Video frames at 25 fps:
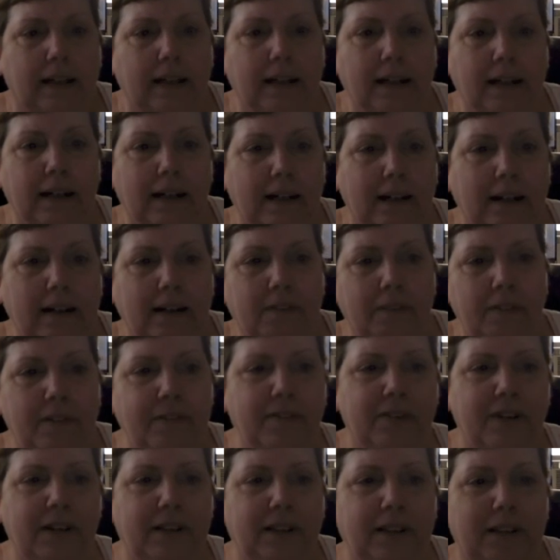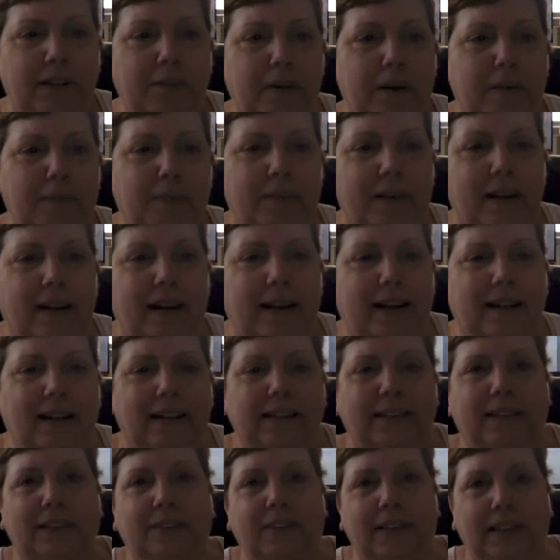oh, refer to the website
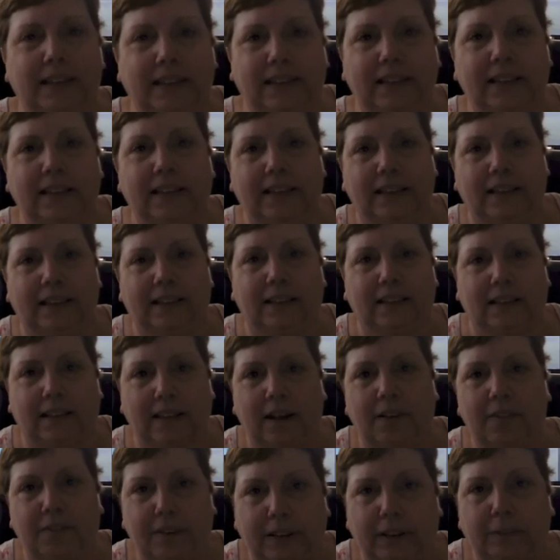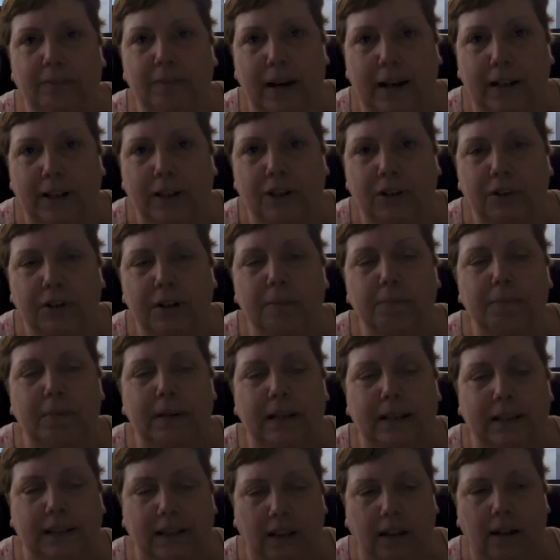because there is, it's self-explanatory,
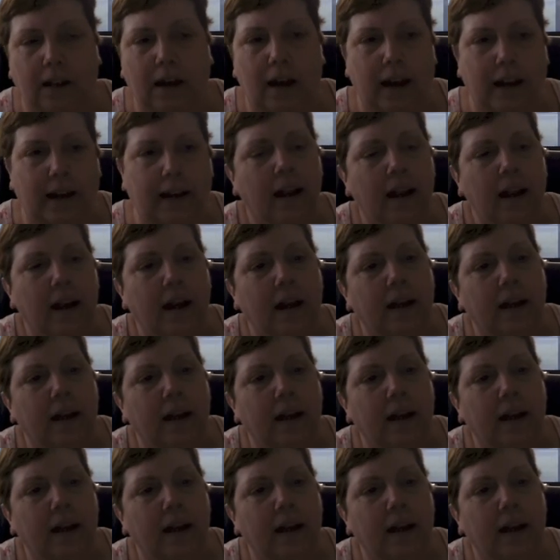but it's a lot.